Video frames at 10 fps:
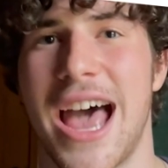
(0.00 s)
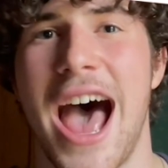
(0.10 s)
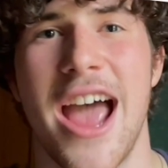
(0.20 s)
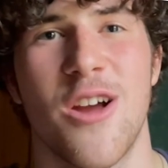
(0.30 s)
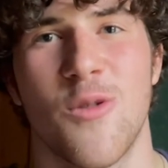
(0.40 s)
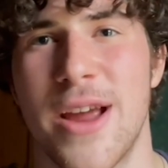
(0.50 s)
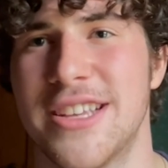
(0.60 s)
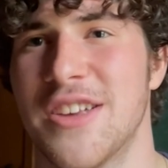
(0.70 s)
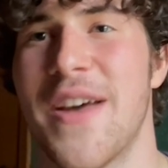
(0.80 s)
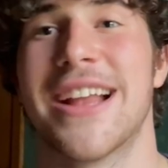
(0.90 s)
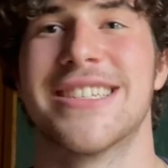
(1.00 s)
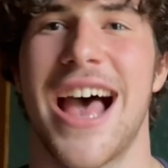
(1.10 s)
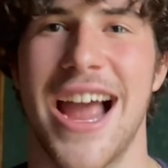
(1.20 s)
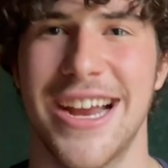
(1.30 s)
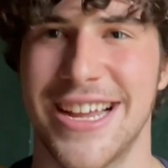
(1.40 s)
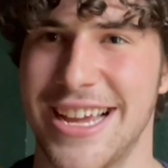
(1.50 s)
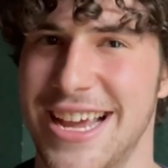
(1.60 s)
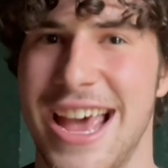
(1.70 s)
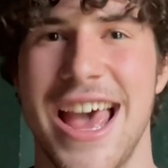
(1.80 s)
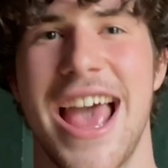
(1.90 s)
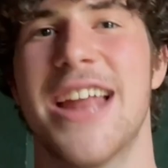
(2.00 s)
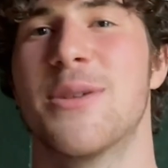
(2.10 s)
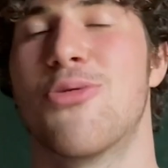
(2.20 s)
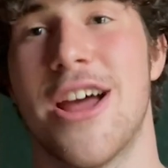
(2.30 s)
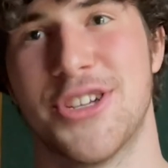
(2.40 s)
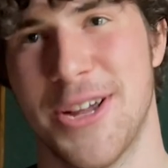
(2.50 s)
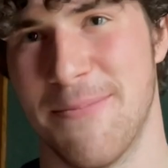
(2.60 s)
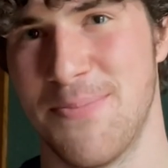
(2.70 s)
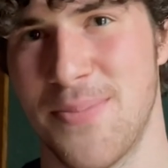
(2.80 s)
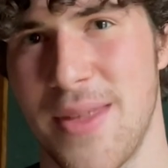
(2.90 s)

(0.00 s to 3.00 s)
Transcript: higher rates of anxiety and depression.